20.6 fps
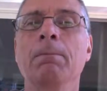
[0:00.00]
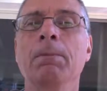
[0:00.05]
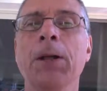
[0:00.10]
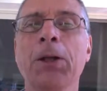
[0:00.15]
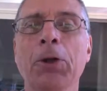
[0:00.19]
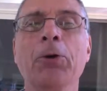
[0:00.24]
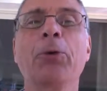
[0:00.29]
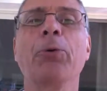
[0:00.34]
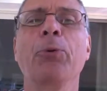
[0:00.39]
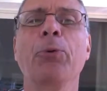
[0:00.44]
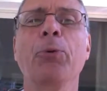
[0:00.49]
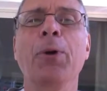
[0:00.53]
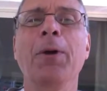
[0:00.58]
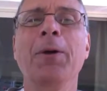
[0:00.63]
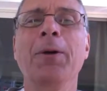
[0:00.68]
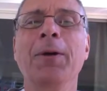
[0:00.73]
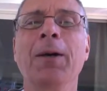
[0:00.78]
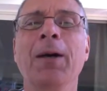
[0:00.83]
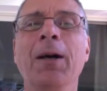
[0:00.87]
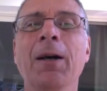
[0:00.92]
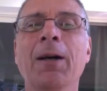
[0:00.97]
Hello,
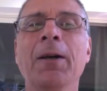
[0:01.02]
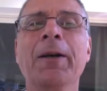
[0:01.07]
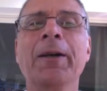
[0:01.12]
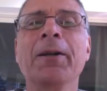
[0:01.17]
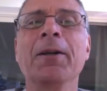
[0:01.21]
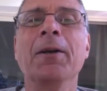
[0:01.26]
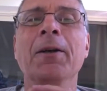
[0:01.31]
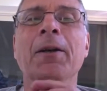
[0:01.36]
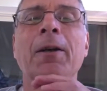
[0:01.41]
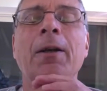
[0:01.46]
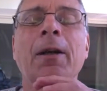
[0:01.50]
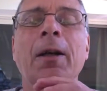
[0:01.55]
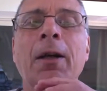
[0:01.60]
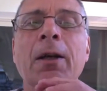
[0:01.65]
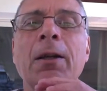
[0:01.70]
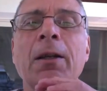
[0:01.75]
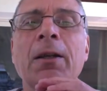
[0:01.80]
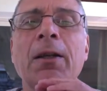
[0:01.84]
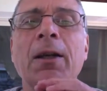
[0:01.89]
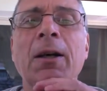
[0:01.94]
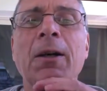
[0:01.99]
hi. Hey,